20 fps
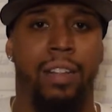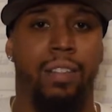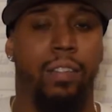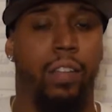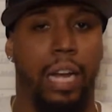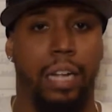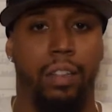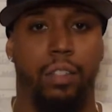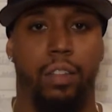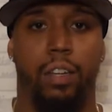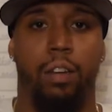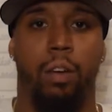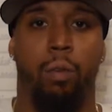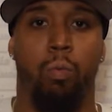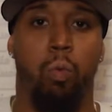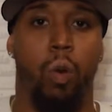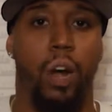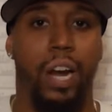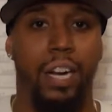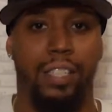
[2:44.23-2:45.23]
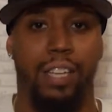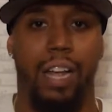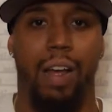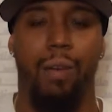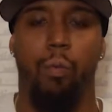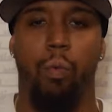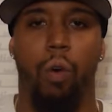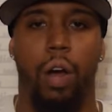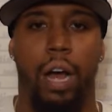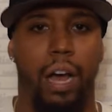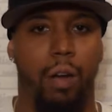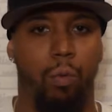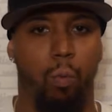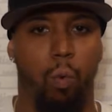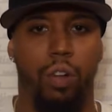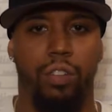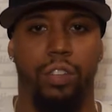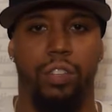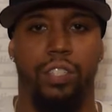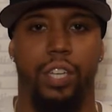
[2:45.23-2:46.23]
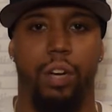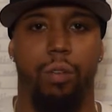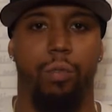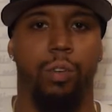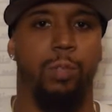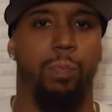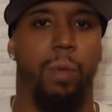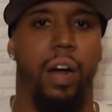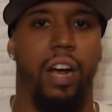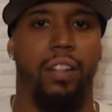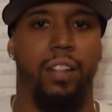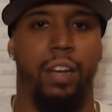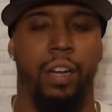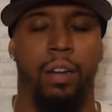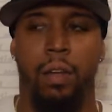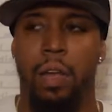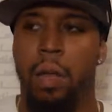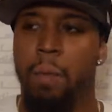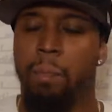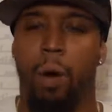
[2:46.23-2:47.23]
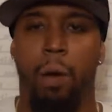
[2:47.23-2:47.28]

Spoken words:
that the Rays had won the series by then,